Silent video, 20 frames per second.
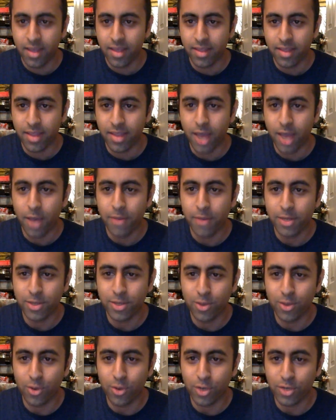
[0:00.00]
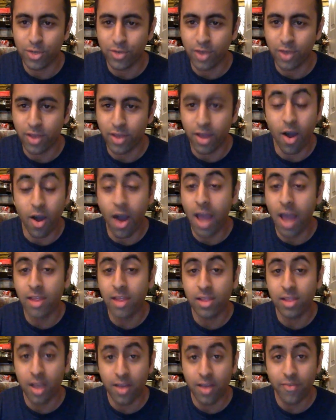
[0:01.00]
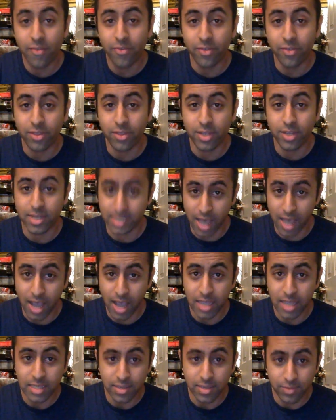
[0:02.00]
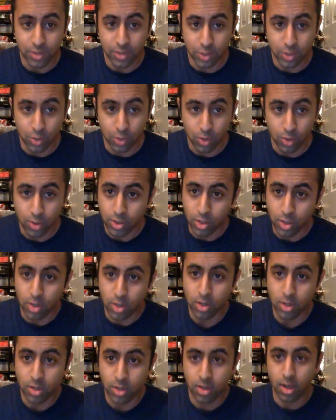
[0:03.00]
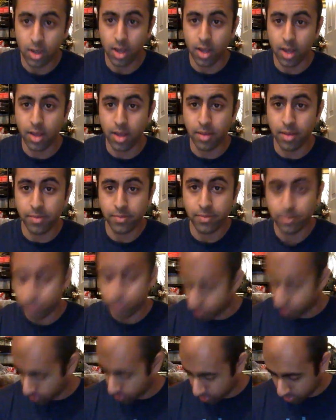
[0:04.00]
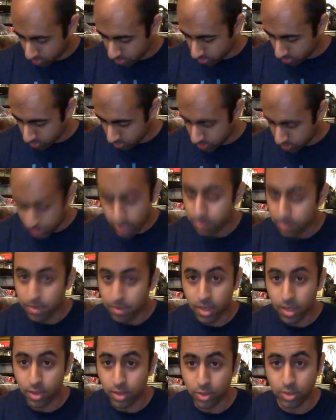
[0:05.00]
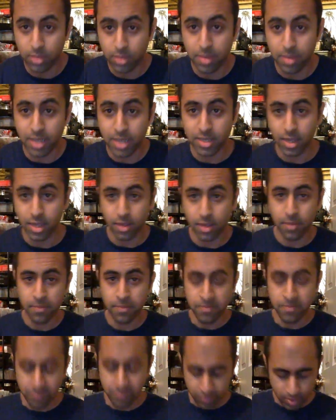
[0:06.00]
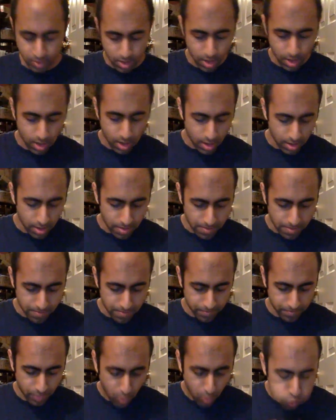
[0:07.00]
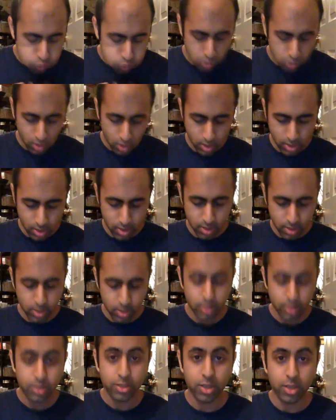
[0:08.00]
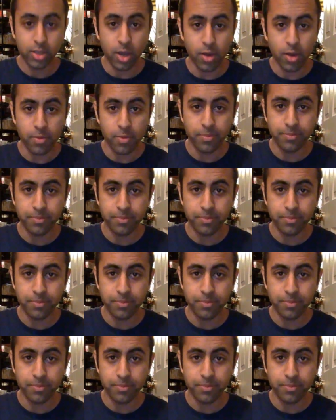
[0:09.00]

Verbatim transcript: the helmet is gorgeous. For, oh, I love the designs of the Georgia um, team. It looks amazing. Um, so,